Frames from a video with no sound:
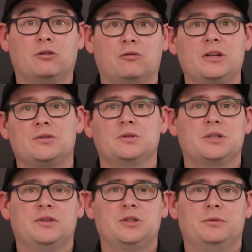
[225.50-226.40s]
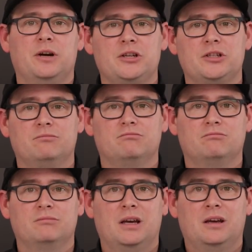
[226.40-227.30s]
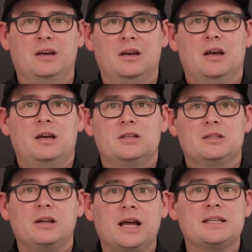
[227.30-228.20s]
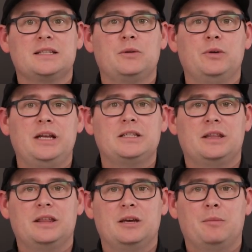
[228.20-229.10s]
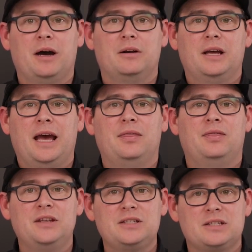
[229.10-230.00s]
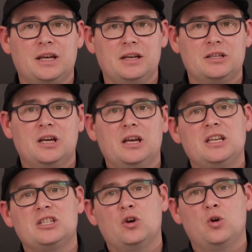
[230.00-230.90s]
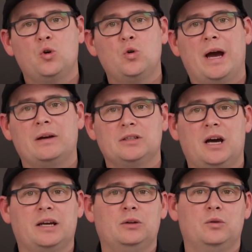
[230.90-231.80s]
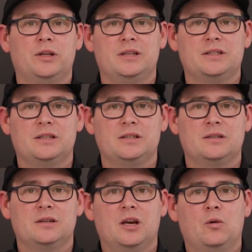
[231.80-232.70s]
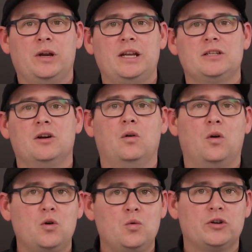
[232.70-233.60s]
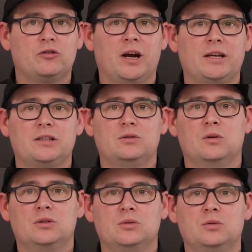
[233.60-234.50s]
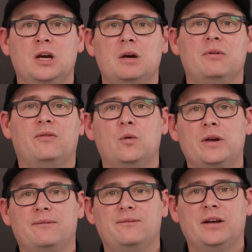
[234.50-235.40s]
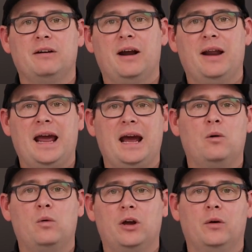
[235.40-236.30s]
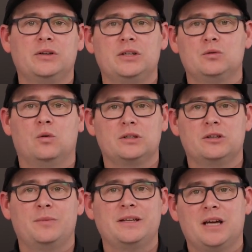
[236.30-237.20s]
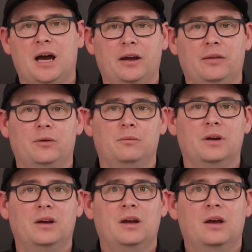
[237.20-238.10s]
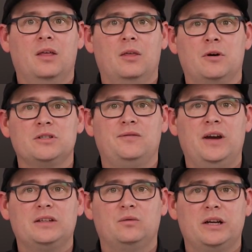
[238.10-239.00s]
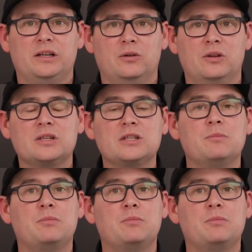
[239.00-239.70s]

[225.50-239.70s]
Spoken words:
a great source of inspiration. So the last thing we need to think about at this stage is who our target audience is. We need to know who we're trying to talk to before we can figure out how we're going to talk to them and target them. The most effective way to do this is to